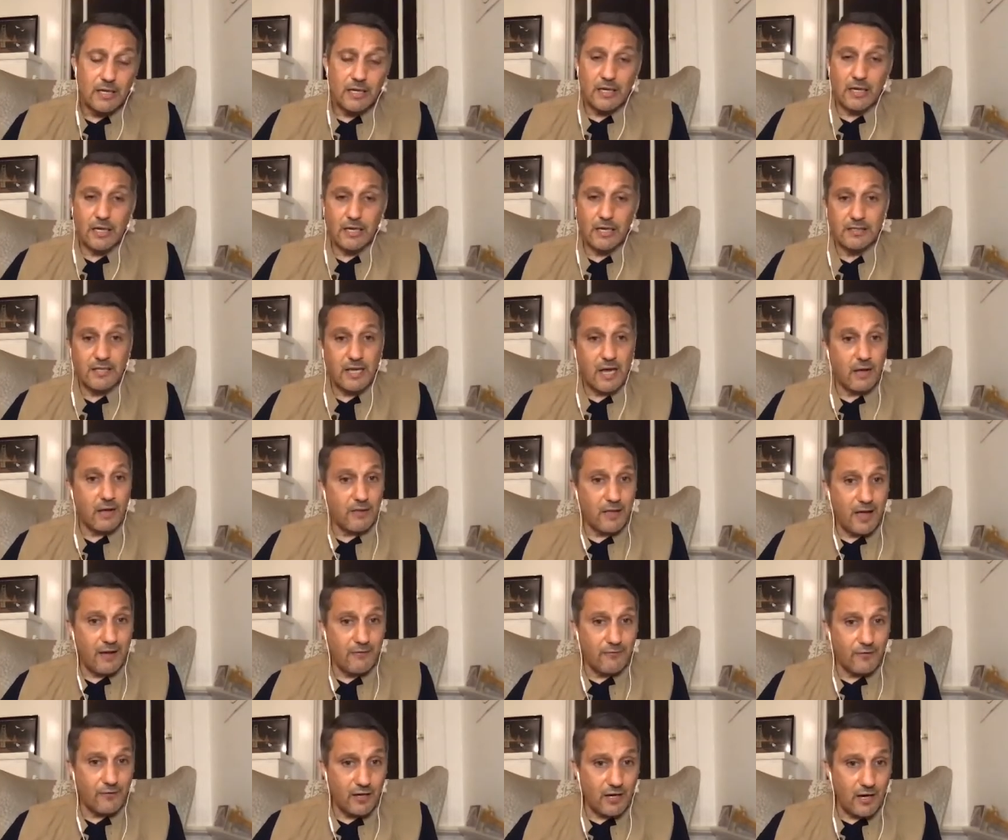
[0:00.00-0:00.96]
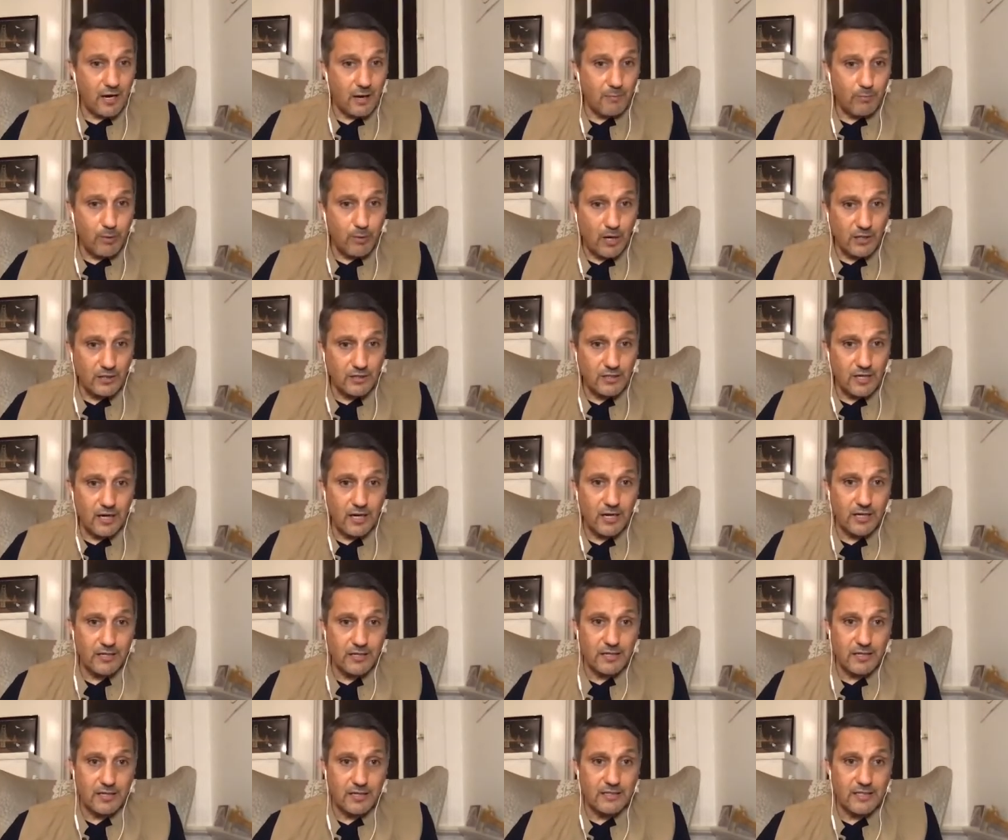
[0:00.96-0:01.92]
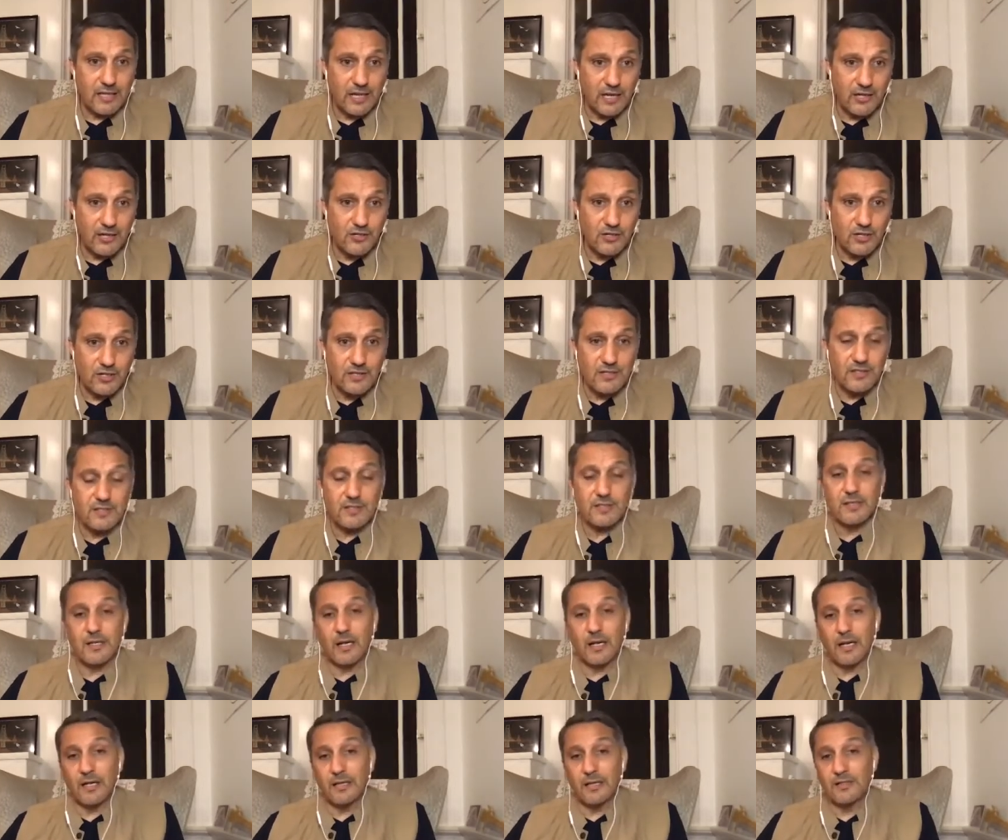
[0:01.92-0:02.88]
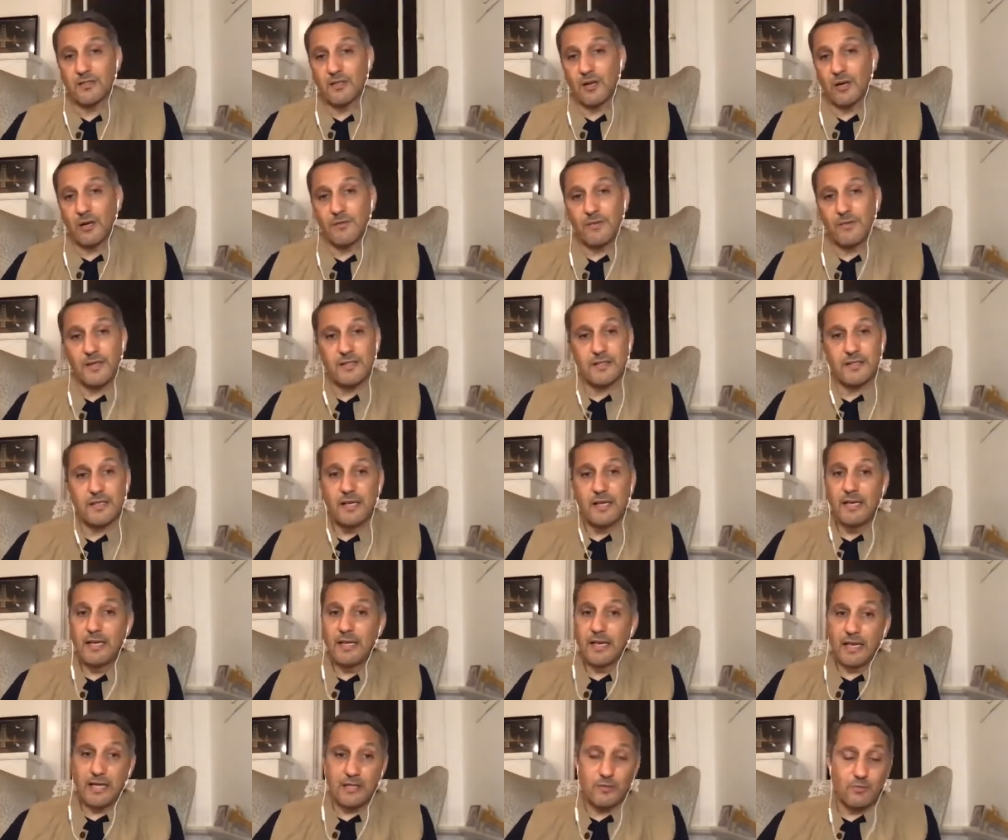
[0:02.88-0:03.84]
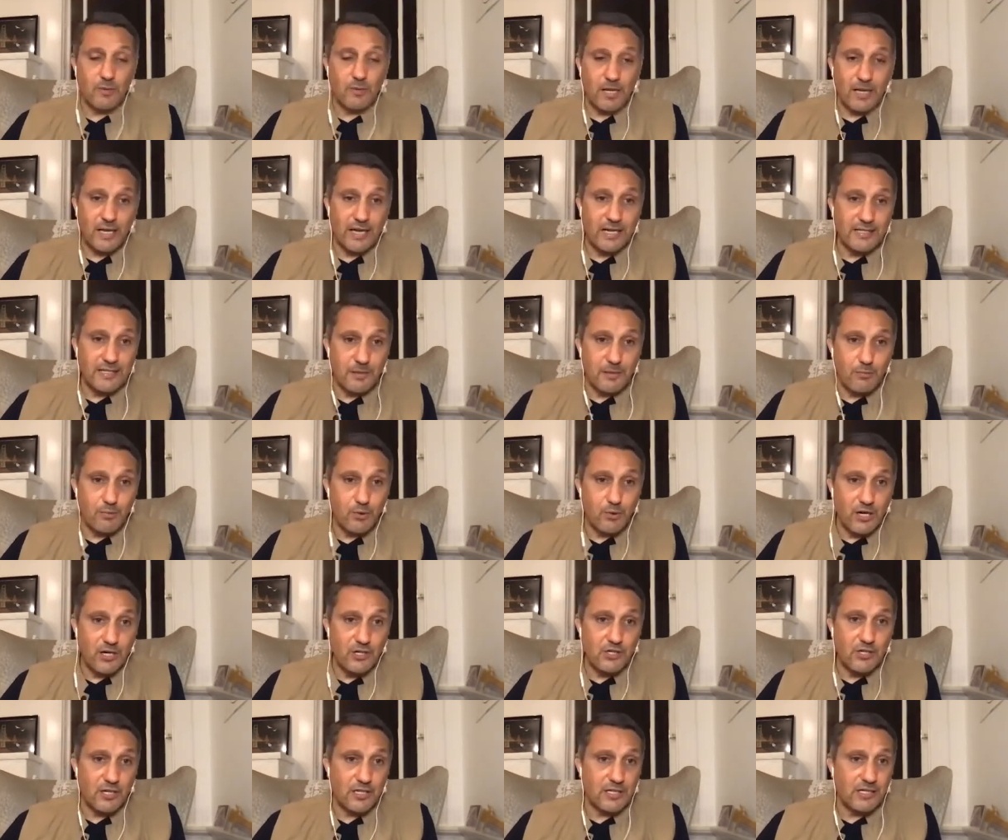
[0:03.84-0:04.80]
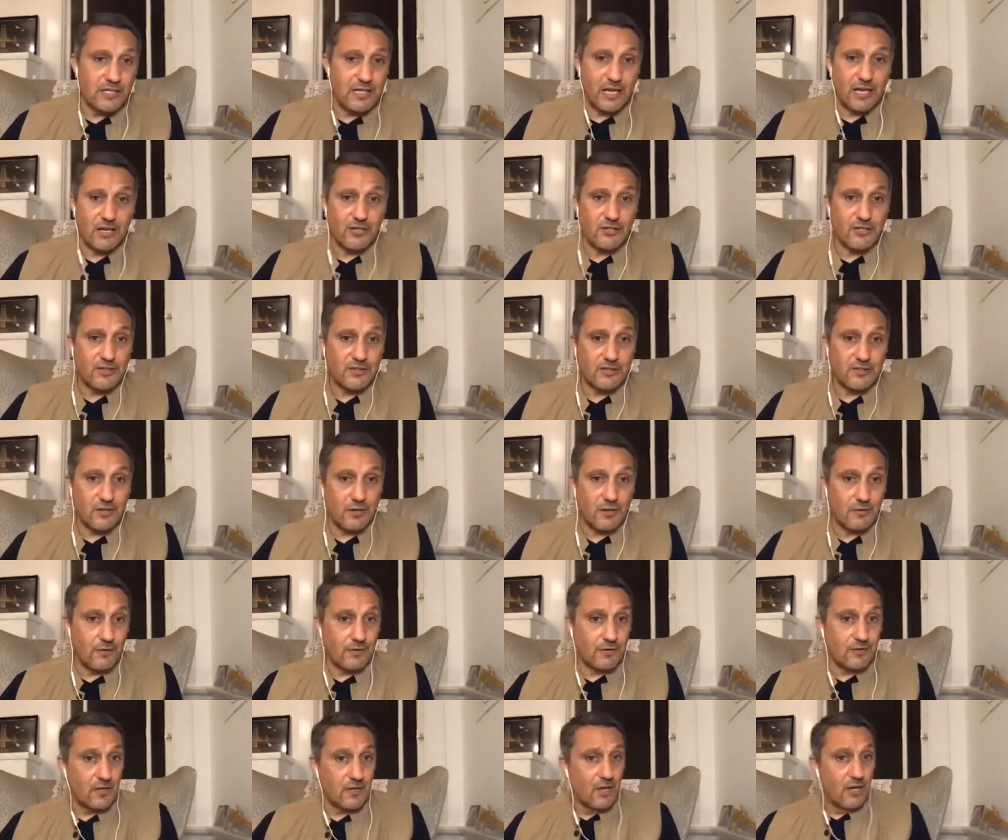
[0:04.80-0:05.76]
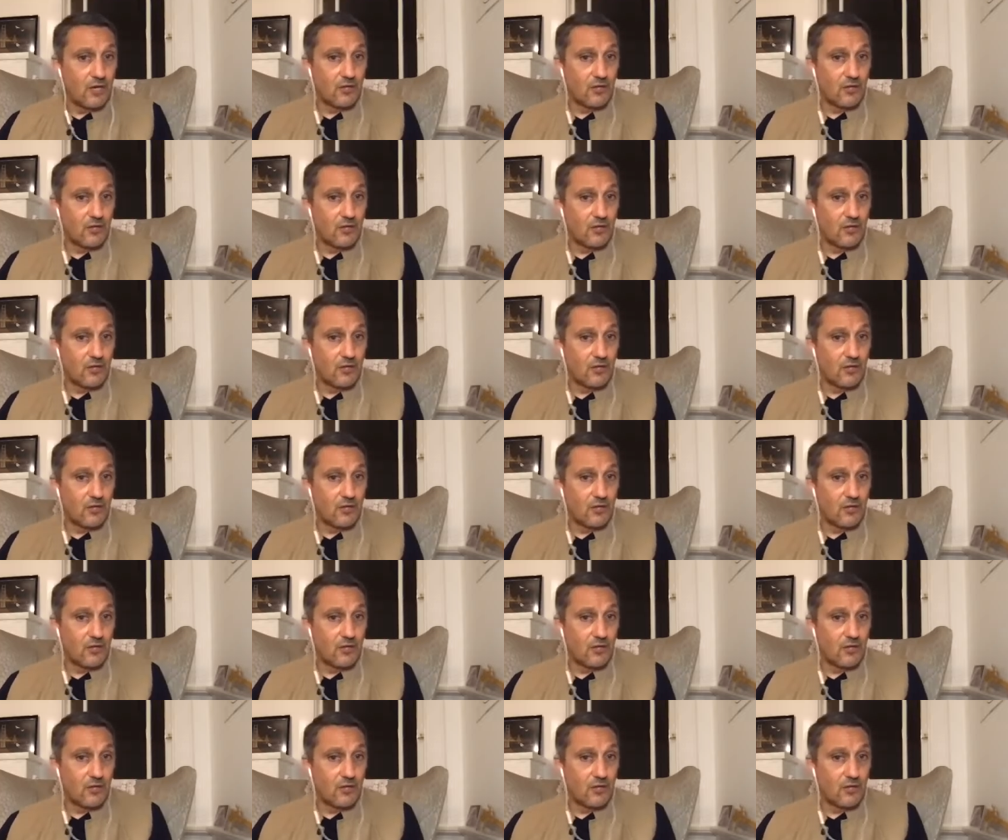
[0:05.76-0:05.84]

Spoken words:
South Africa Apartheid Intelligence Service, as well as the British Intelligence Service.